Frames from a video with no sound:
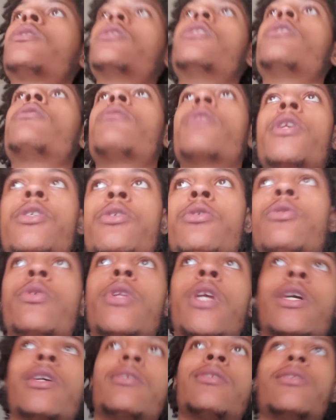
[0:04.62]
the original
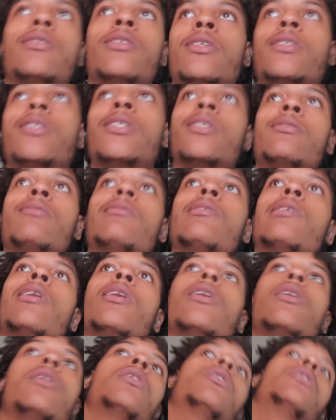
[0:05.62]
Datsun engine.
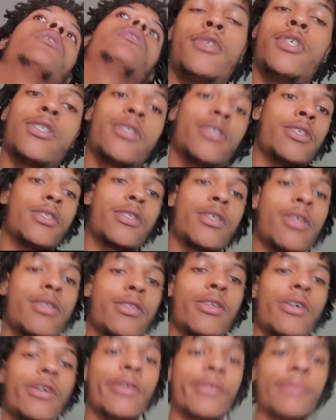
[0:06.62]
Let's just
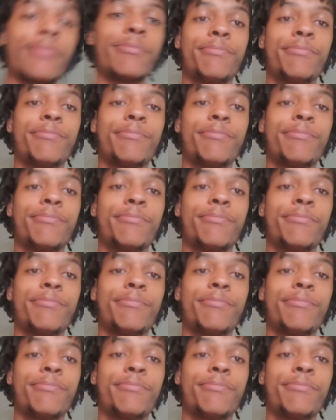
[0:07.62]
get started.